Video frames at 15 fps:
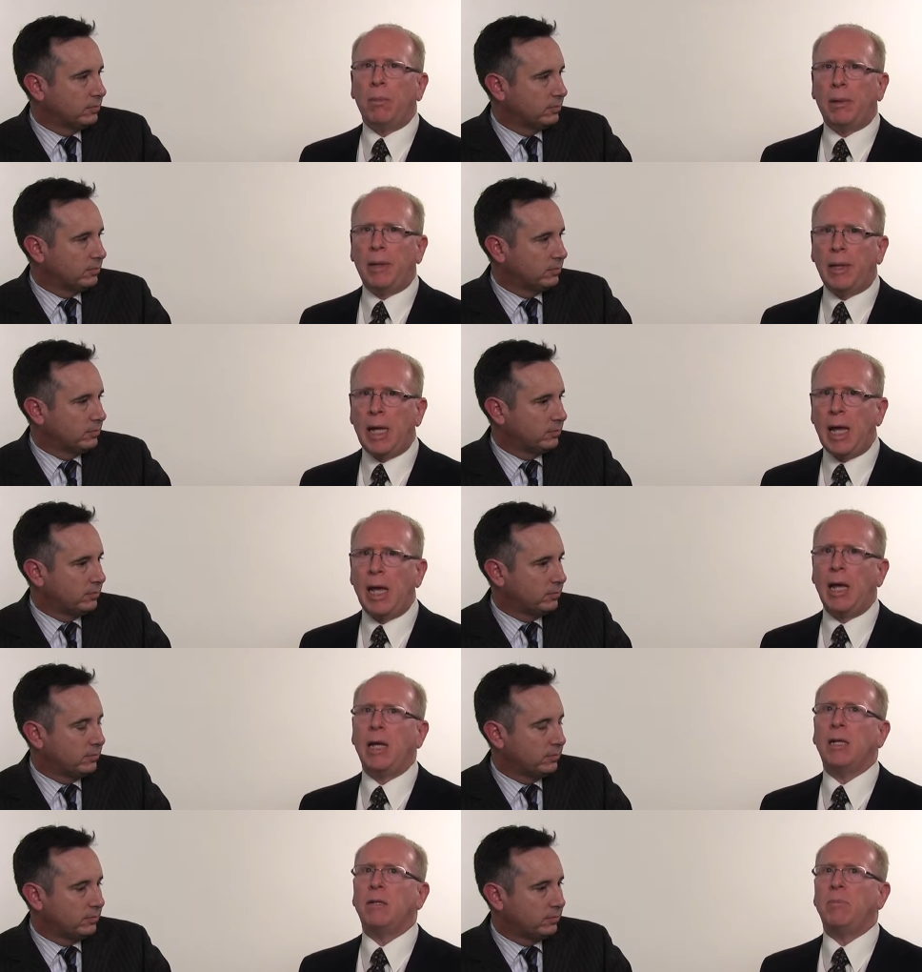
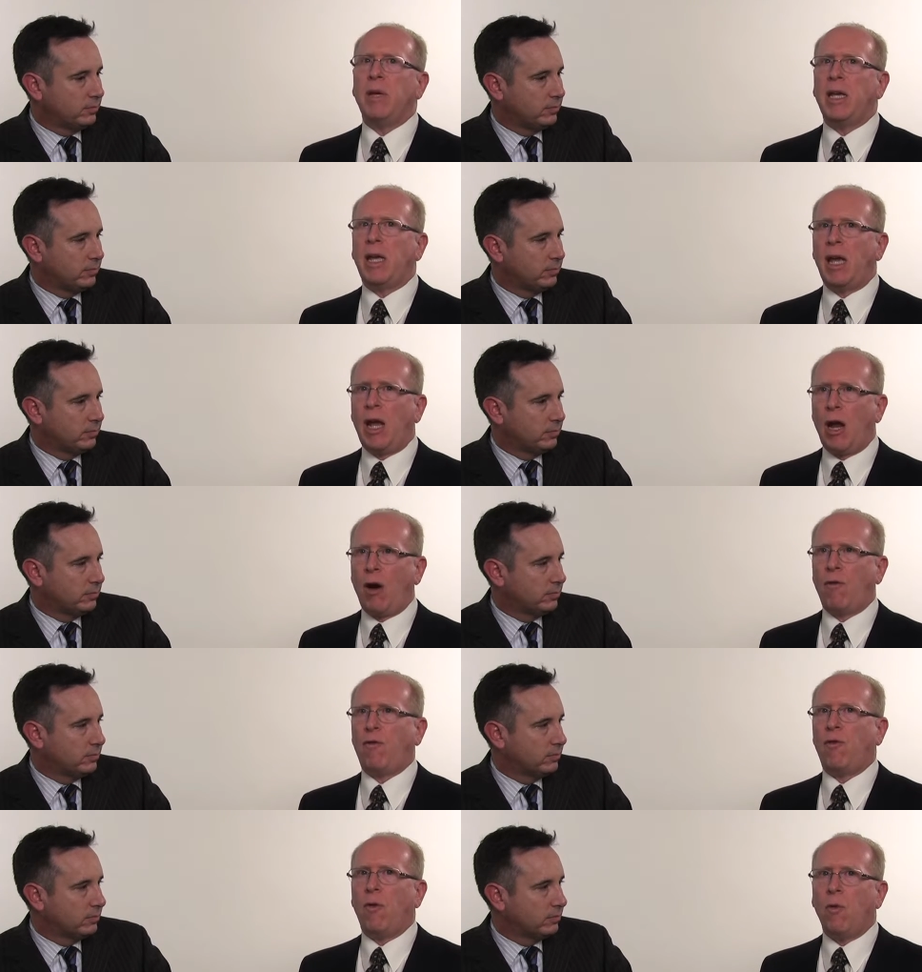Speaker 1: Please be
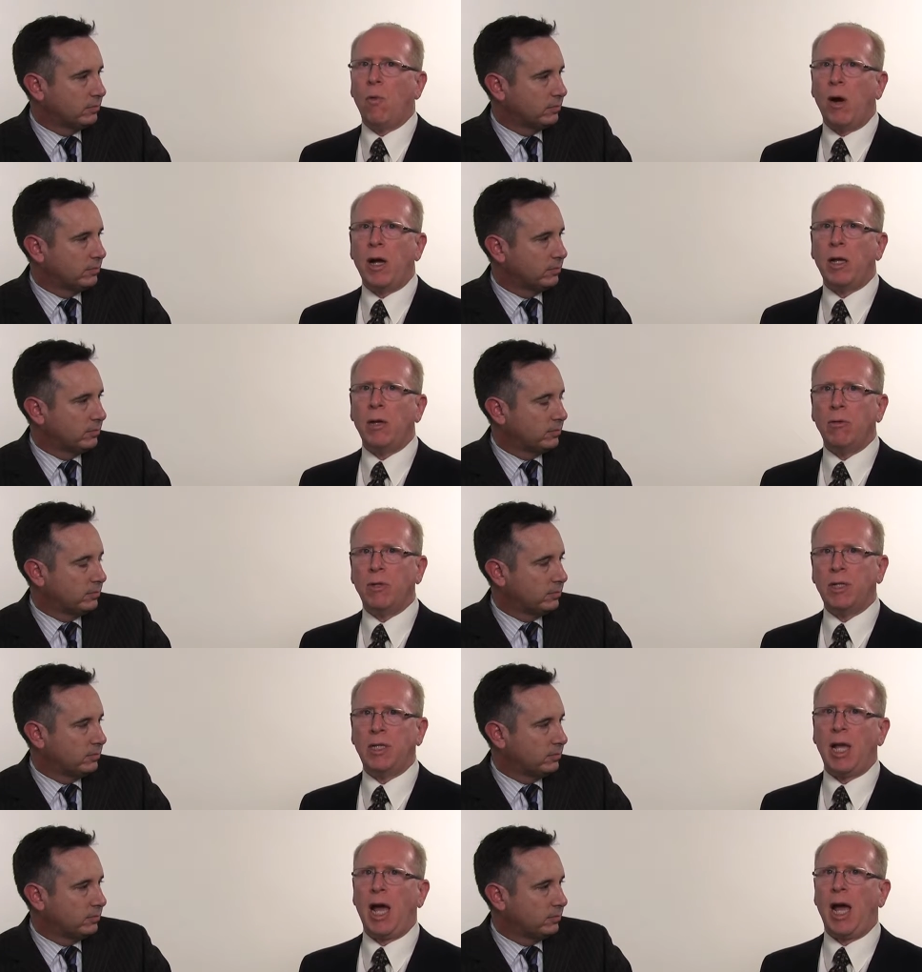careful what you
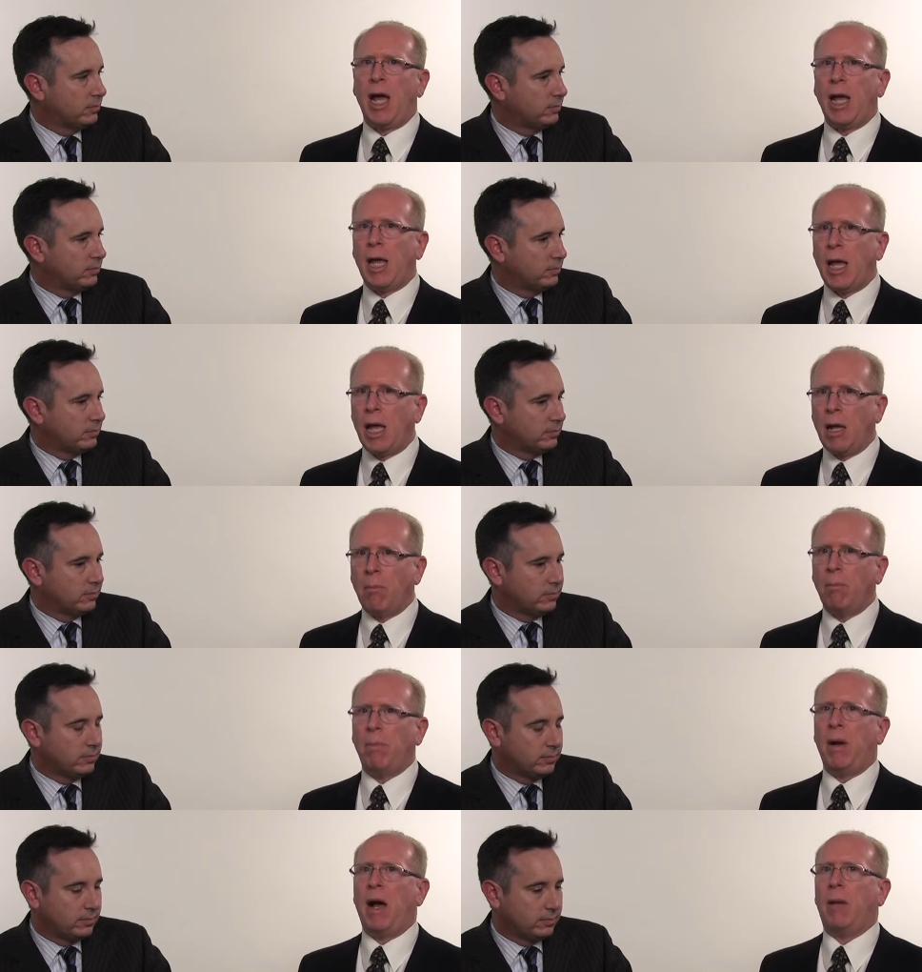say
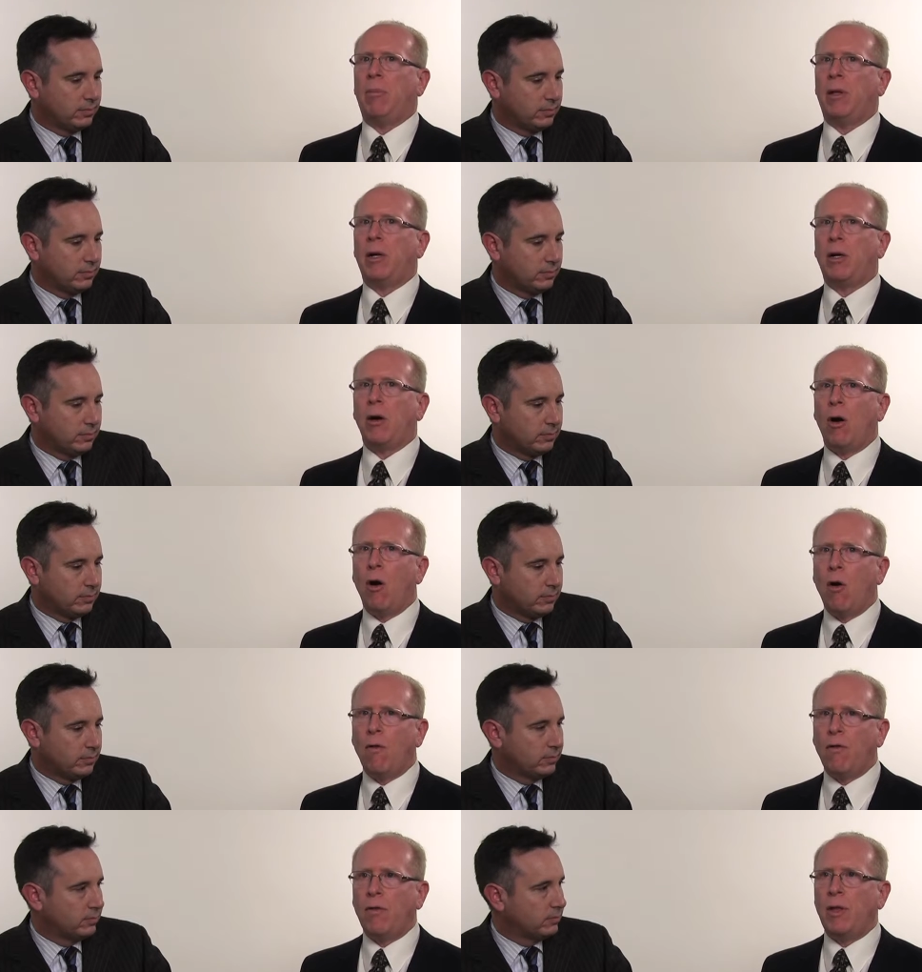in public,
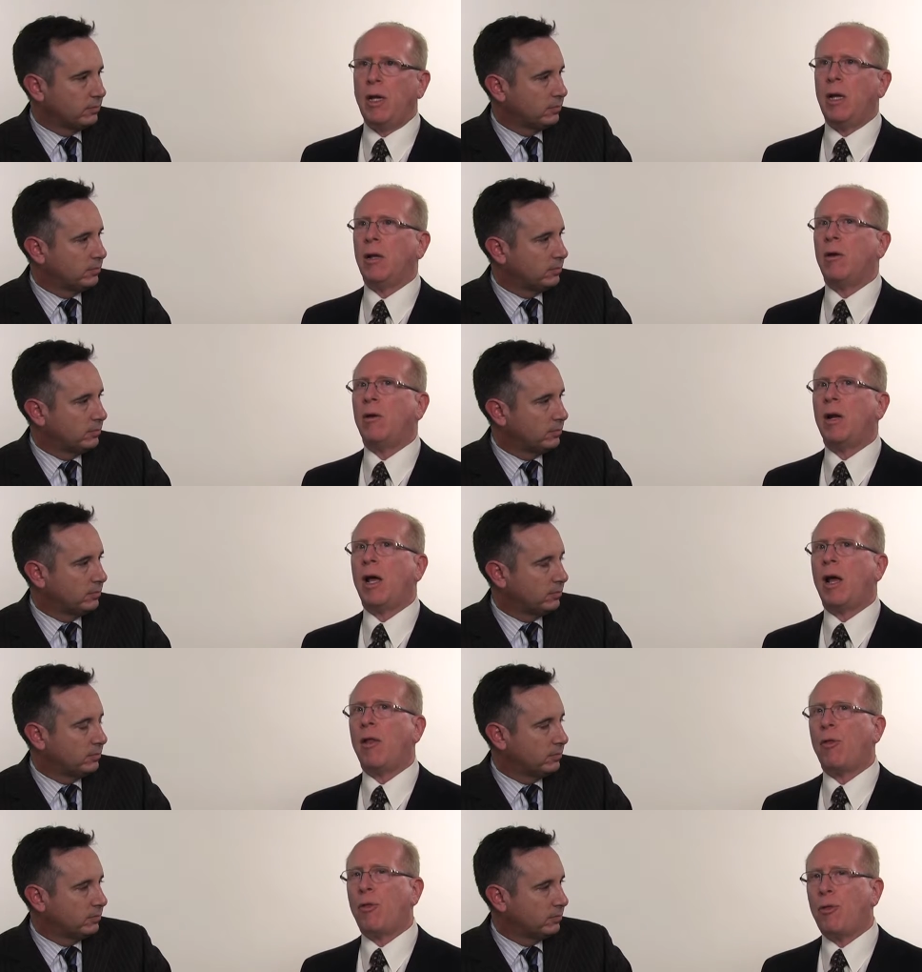over the
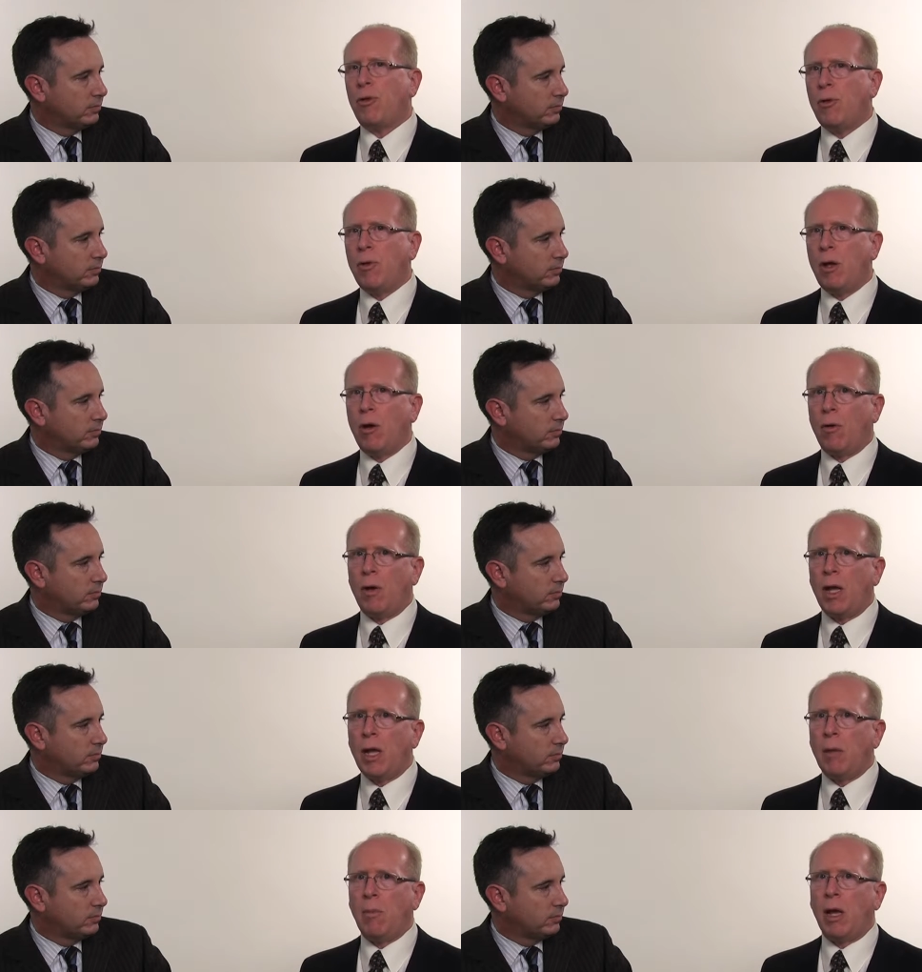internet, through
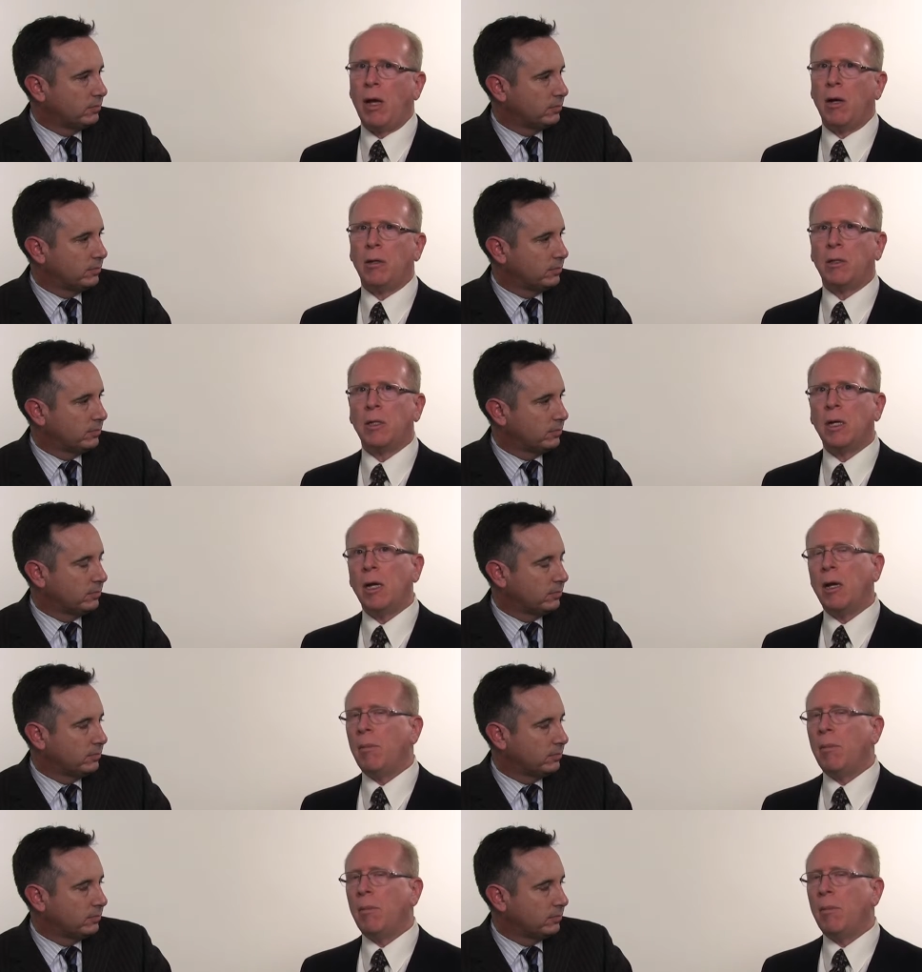your emails,